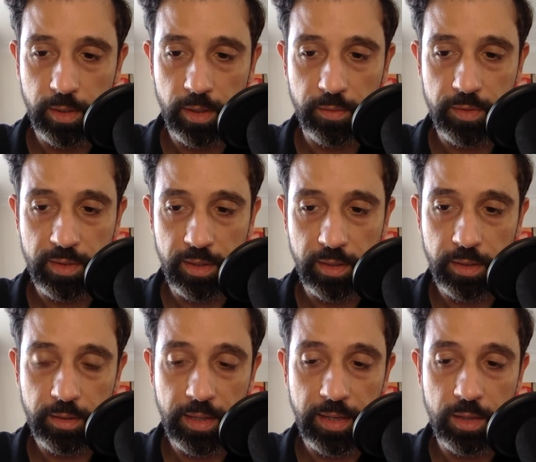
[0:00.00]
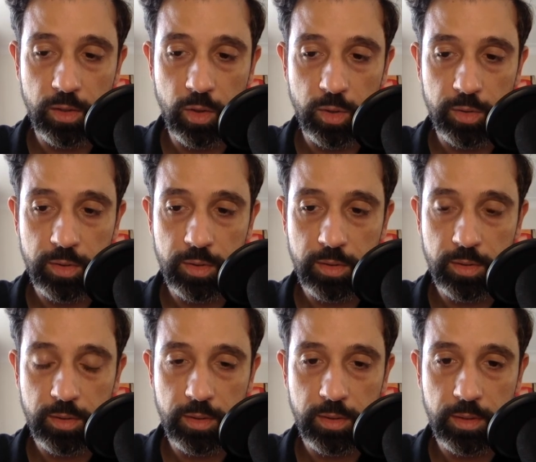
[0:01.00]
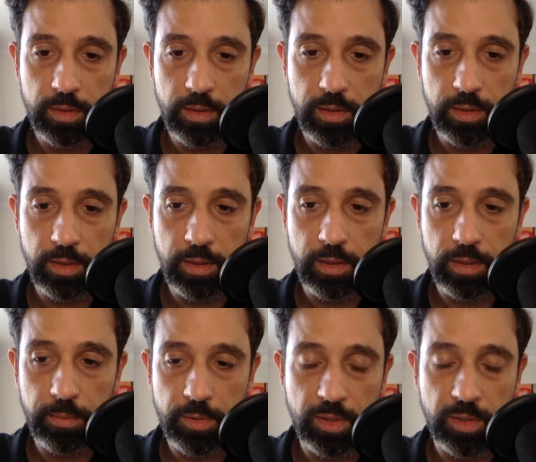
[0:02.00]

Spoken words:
have stated that they are not. So